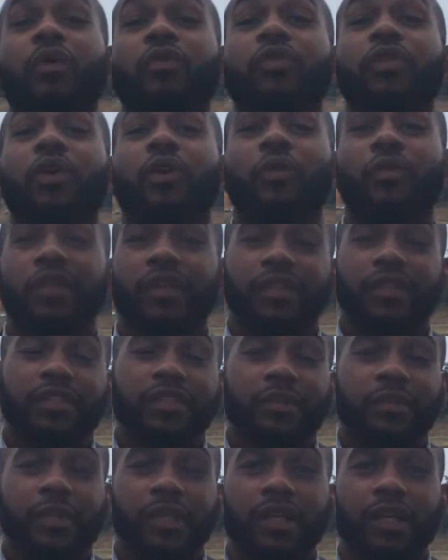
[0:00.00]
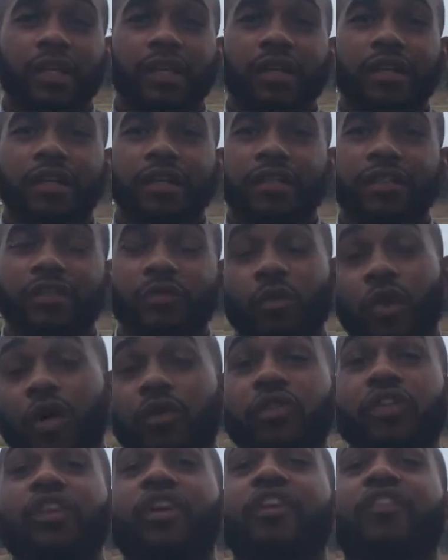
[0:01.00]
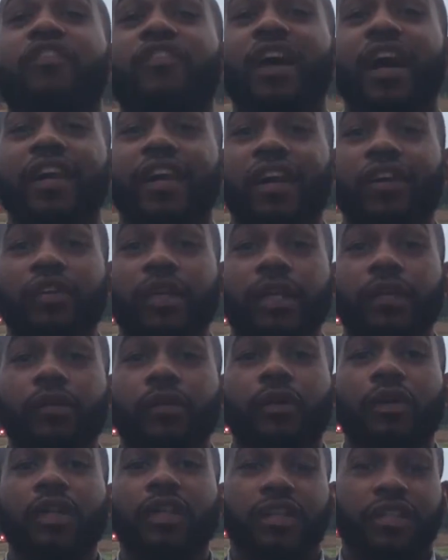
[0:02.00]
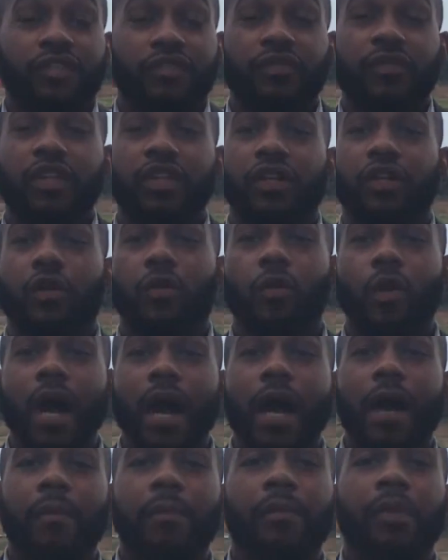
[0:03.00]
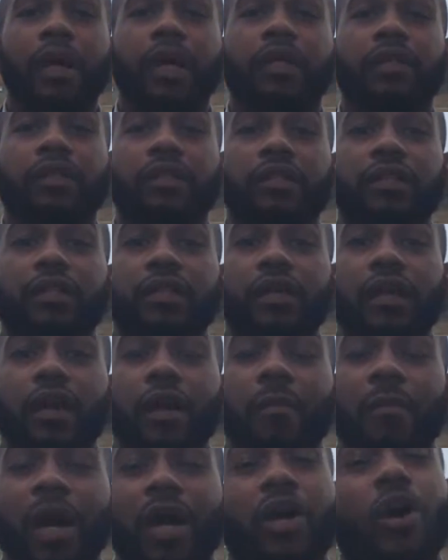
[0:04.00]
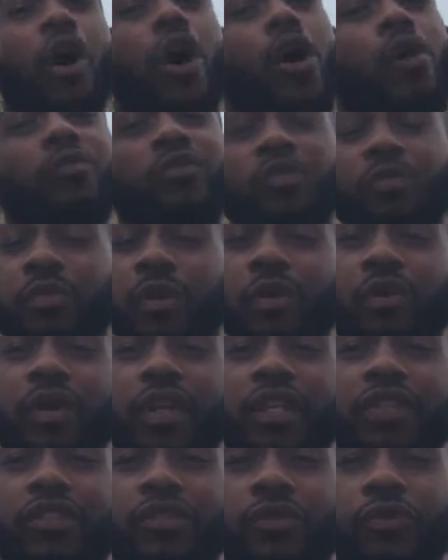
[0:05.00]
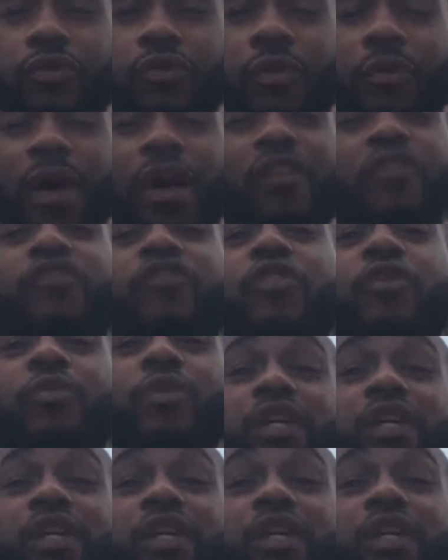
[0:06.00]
don't know this because, well, you're gonna find out later on in this video why, but my car was broken into about a few